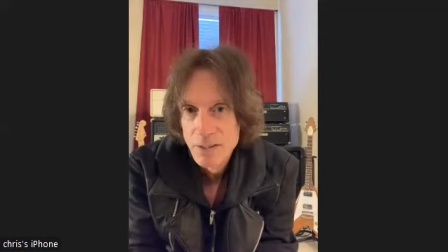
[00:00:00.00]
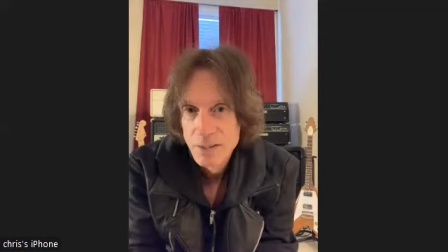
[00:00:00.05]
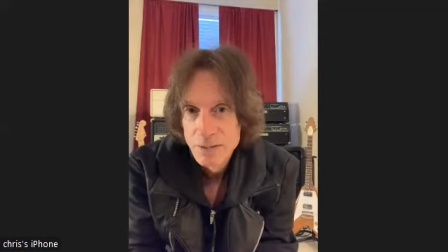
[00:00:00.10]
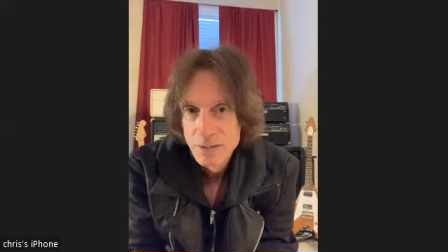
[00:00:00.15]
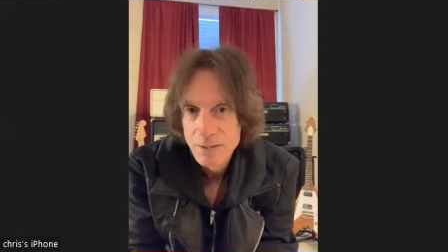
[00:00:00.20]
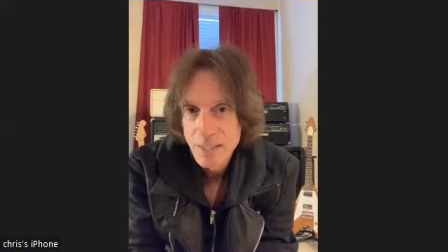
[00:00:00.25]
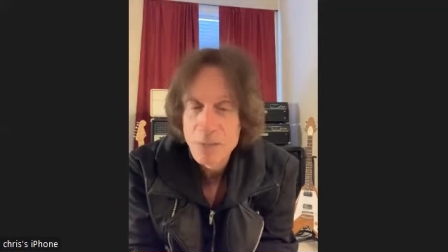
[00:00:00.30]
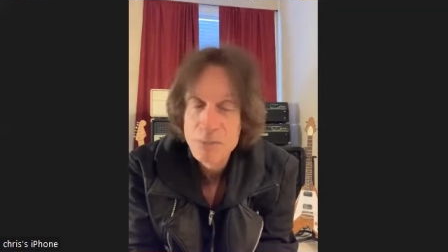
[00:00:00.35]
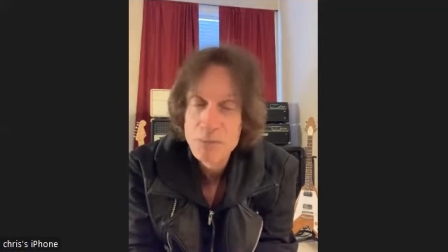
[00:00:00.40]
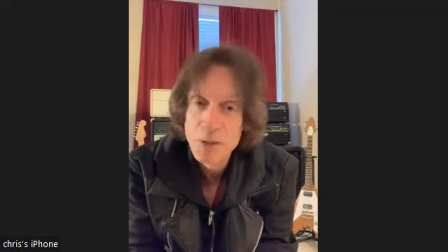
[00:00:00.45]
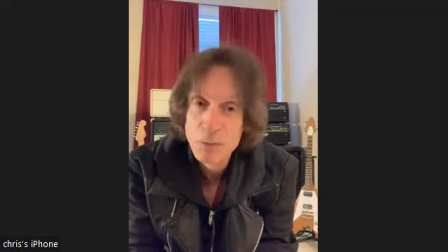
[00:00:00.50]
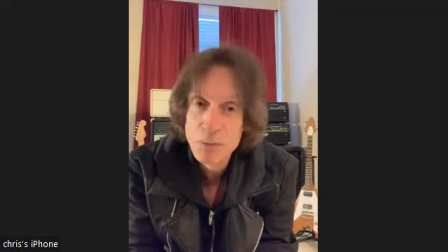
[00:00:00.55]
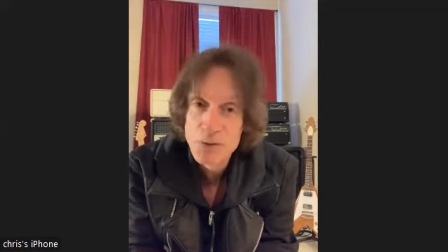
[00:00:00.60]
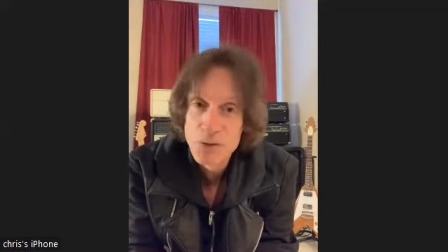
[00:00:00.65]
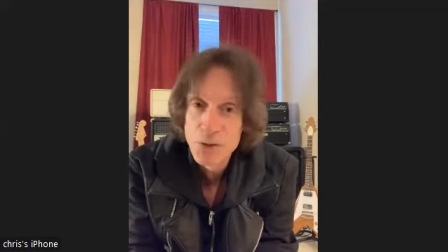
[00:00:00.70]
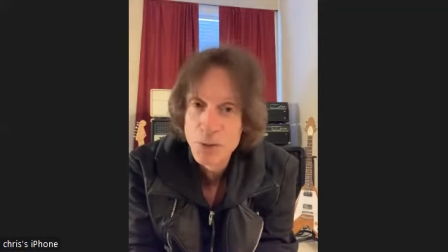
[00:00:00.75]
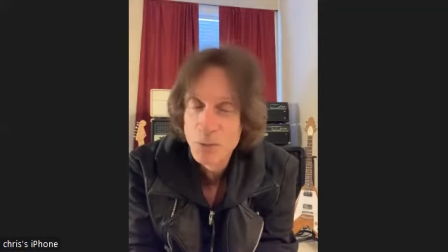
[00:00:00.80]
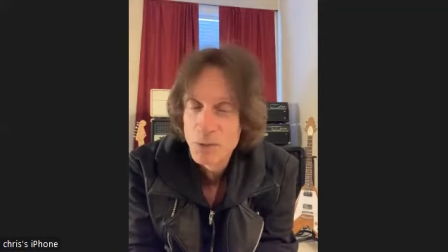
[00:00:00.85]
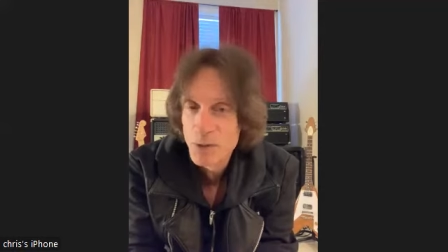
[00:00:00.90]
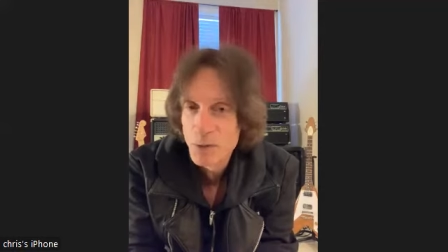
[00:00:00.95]
Same thing with
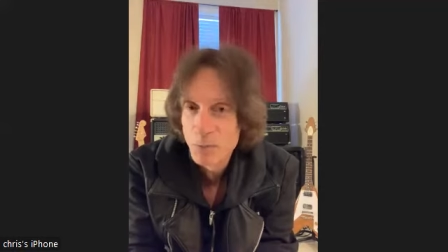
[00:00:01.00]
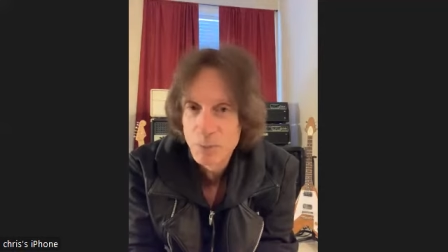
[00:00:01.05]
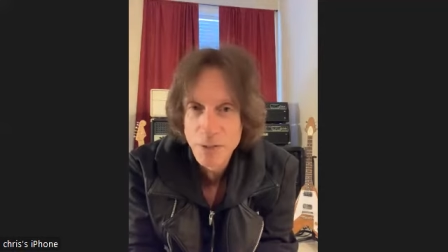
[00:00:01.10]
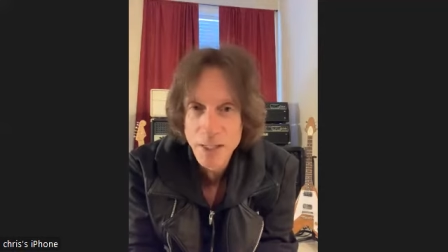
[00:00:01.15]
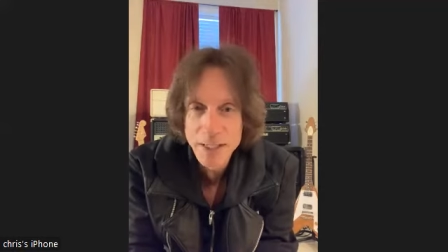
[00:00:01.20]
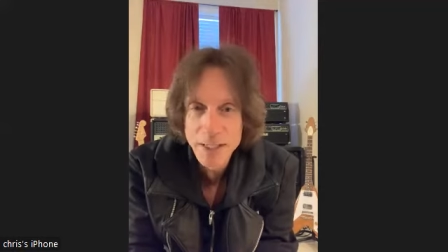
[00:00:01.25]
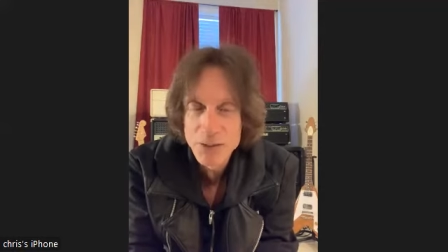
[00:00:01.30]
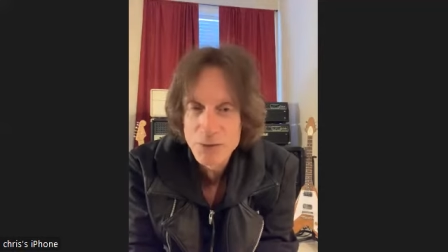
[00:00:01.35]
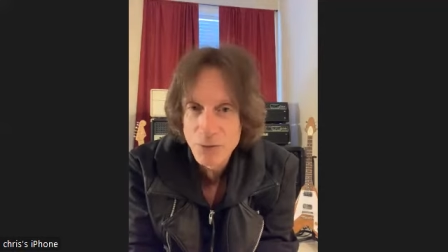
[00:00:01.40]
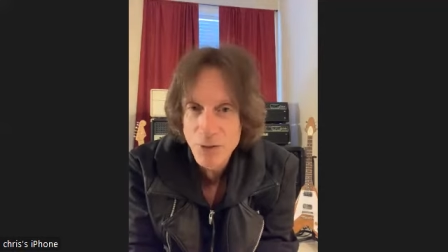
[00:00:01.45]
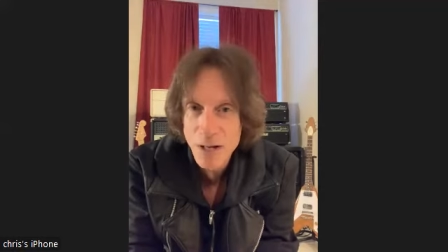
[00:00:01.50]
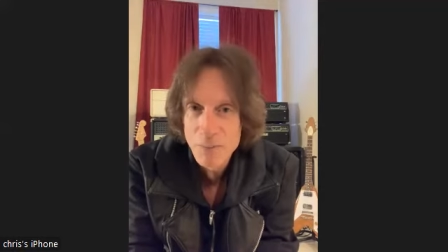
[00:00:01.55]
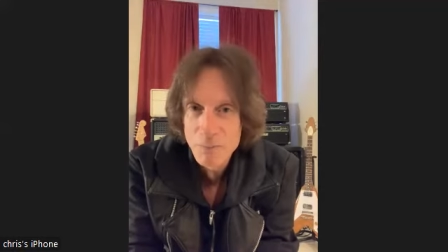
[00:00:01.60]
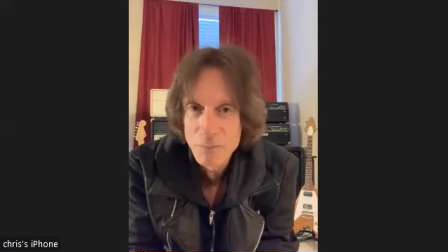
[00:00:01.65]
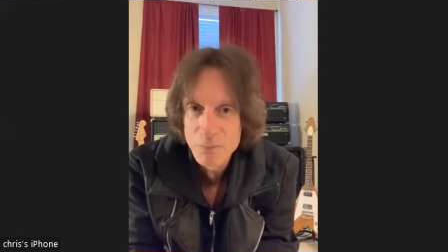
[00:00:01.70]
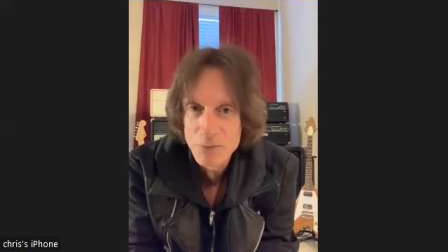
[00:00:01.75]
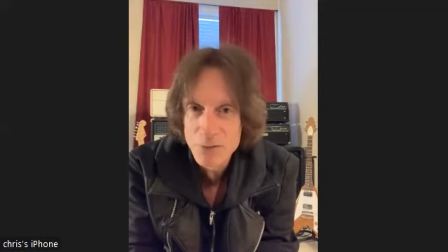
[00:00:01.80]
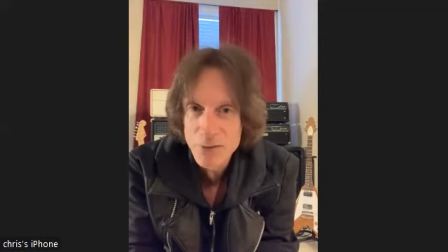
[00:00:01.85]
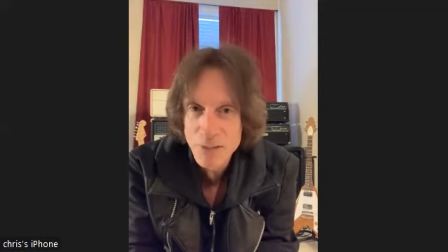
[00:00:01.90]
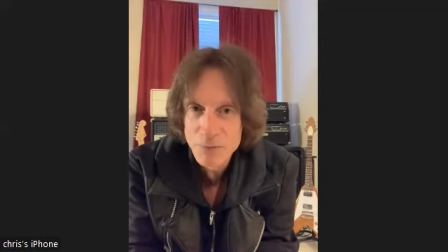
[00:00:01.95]
you when you're playing drums.